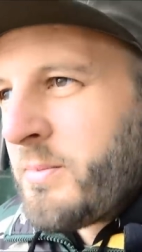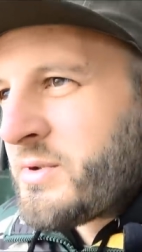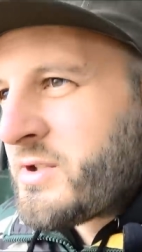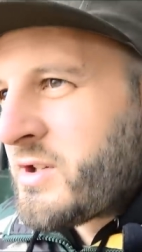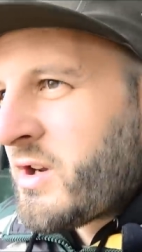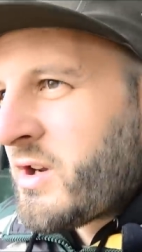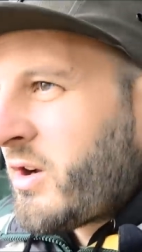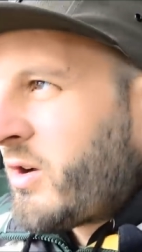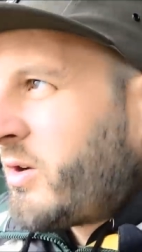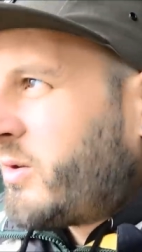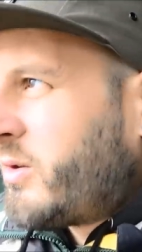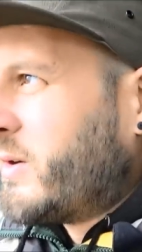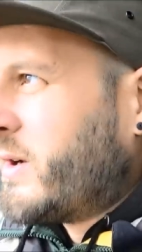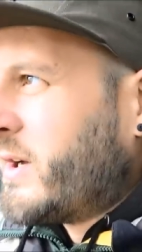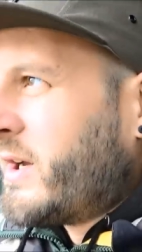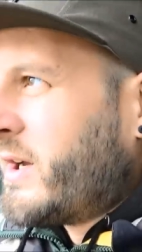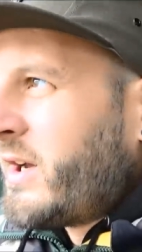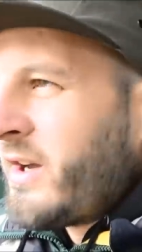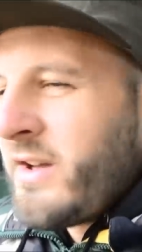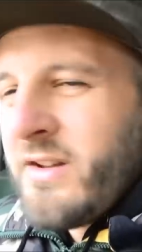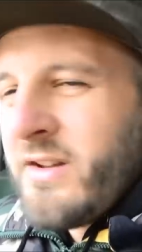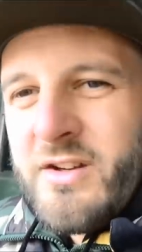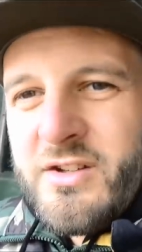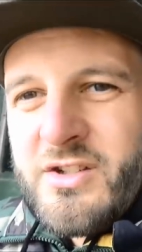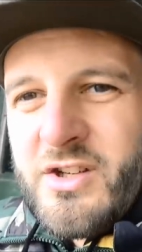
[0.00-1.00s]
So
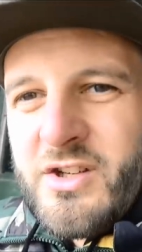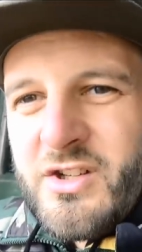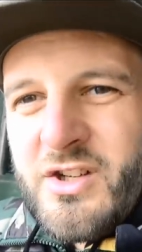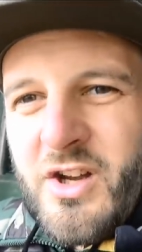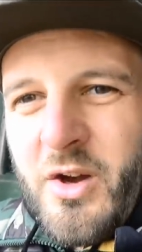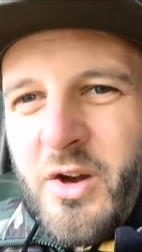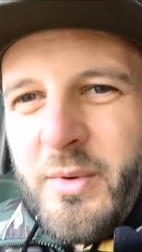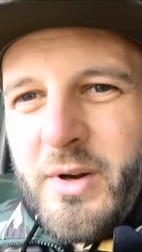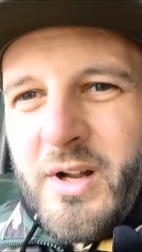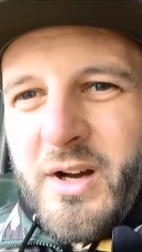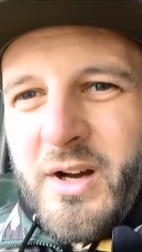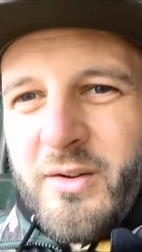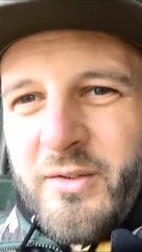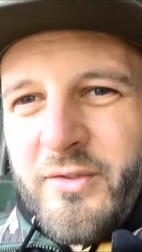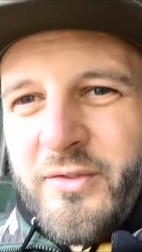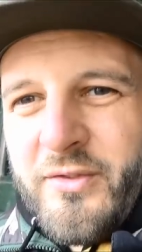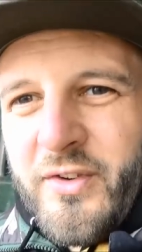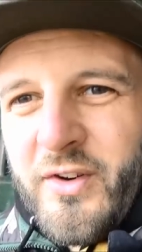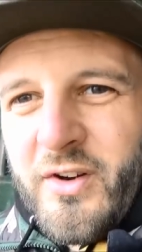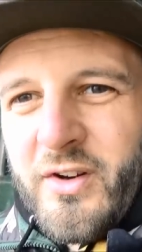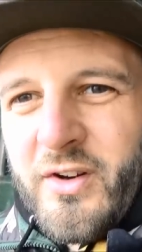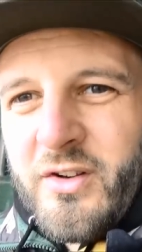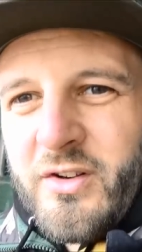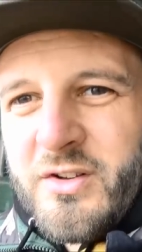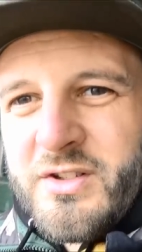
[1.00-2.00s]
this is going out for,